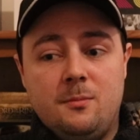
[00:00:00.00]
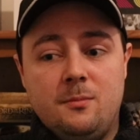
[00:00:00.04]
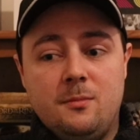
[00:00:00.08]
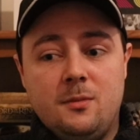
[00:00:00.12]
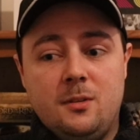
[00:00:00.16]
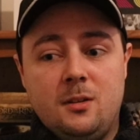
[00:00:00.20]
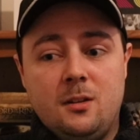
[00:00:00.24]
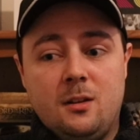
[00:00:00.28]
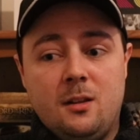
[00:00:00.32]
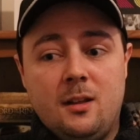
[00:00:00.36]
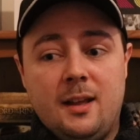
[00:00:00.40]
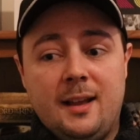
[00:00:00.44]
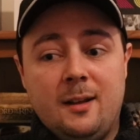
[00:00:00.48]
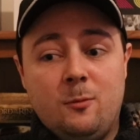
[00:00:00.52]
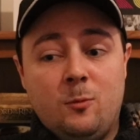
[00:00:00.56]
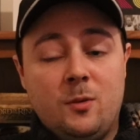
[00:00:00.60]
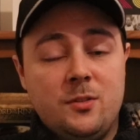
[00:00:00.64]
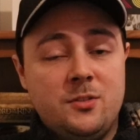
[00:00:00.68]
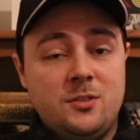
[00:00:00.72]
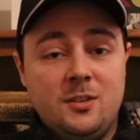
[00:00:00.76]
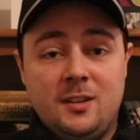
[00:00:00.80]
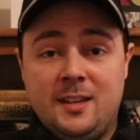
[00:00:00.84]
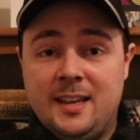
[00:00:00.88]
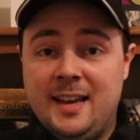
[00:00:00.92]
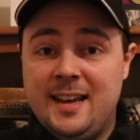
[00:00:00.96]
you know,
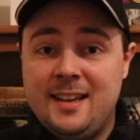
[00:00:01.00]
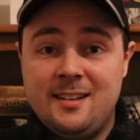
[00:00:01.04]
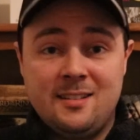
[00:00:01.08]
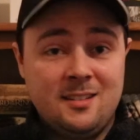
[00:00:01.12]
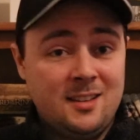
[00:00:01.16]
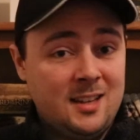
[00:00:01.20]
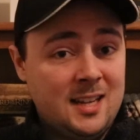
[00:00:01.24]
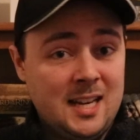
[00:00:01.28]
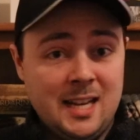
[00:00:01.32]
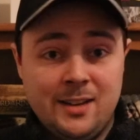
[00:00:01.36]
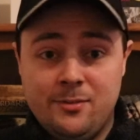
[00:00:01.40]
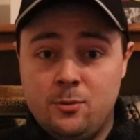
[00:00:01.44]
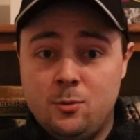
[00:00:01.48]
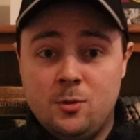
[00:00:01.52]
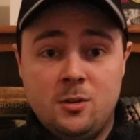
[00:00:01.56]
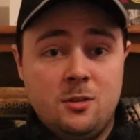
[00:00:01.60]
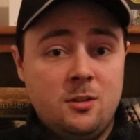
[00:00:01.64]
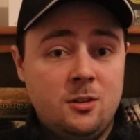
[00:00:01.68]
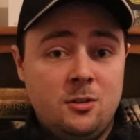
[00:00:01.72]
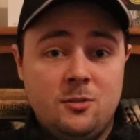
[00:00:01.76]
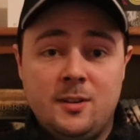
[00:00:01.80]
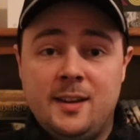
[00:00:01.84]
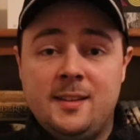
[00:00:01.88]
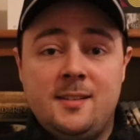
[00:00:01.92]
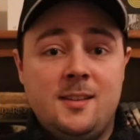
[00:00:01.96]
once again, another one of the
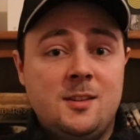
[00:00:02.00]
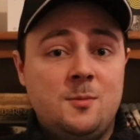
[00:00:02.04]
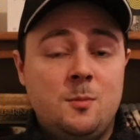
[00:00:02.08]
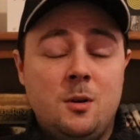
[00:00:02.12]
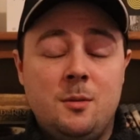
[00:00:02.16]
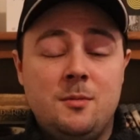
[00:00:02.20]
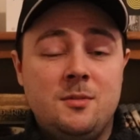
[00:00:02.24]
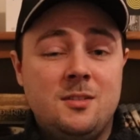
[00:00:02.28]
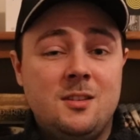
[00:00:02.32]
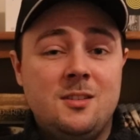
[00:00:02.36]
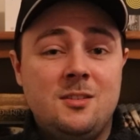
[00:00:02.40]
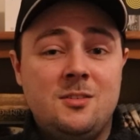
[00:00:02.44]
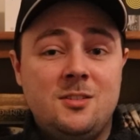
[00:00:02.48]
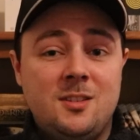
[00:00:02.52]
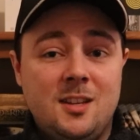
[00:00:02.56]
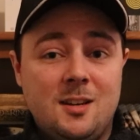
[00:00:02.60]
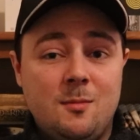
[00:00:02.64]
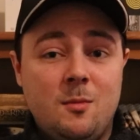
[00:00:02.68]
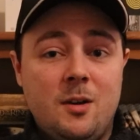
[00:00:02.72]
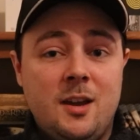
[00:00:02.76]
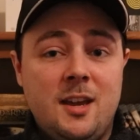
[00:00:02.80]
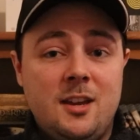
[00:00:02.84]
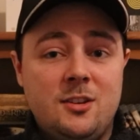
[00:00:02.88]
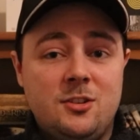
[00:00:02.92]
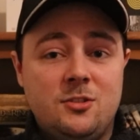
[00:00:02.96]
greatest moments in cinema
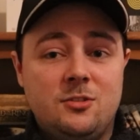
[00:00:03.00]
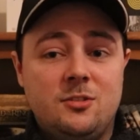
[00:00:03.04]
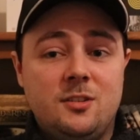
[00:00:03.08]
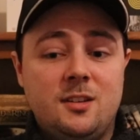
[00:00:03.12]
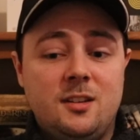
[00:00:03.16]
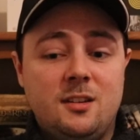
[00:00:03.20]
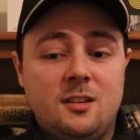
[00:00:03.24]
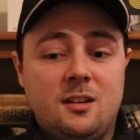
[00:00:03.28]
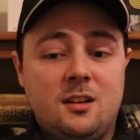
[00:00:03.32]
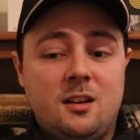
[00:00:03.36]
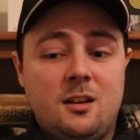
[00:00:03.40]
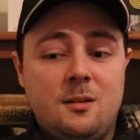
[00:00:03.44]
history.